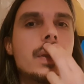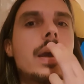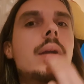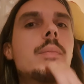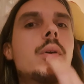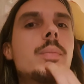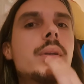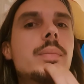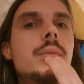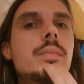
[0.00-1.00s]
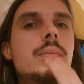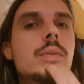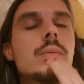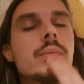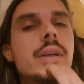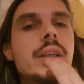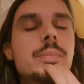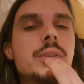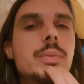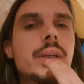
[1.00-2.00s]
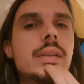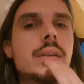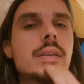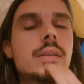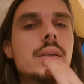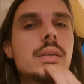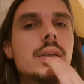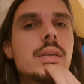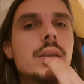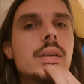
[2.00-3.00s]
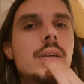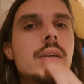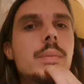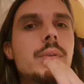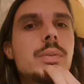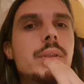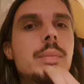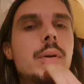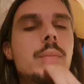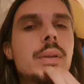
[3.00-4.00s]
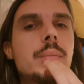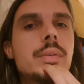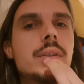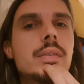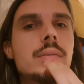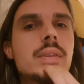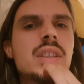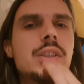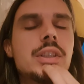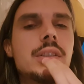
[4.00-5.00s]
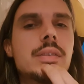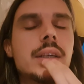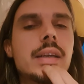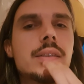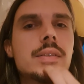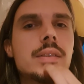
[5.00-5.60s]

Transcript: And bottom lip, or really it's between the bottom lip and your chin, I guess.